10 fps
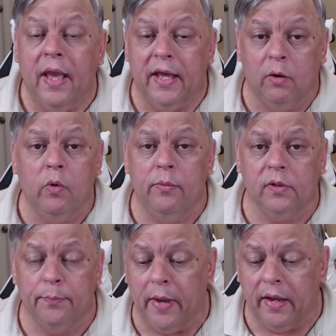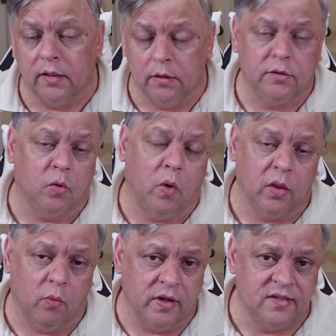And I went back and looked at one of
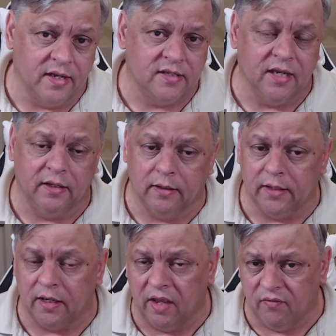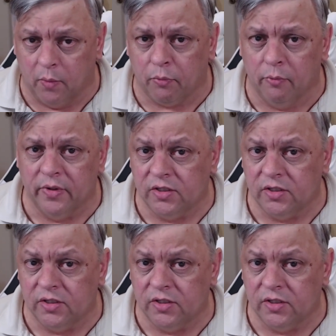the ones they said that they gave an improvement